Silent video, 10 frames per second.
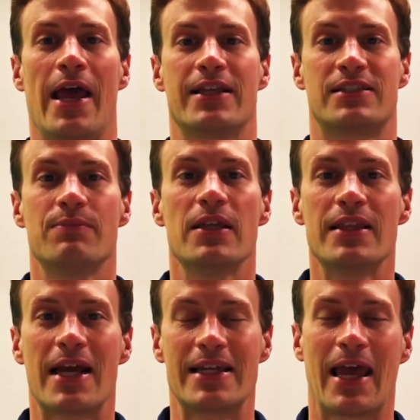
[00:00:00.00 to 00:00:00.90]
something
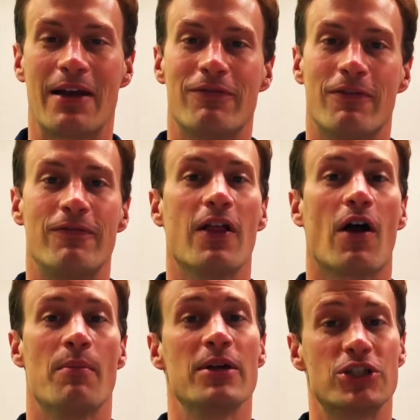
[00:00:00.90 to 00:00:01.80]
that can fulfill
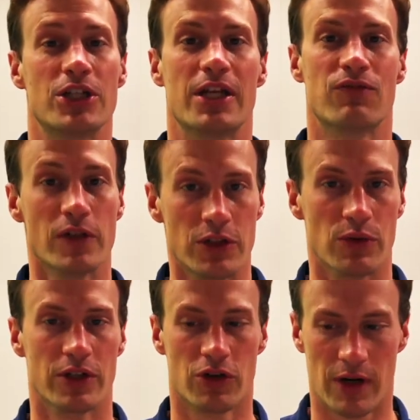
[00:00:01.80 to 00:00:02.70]
our mission if we do
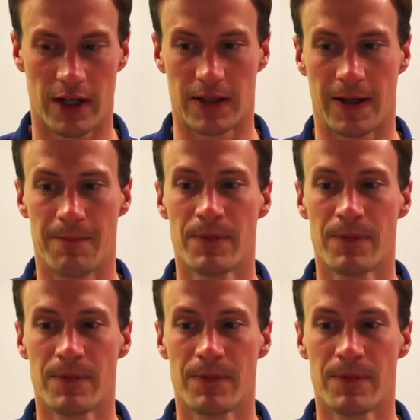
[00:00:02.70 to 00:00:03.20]
it correctly.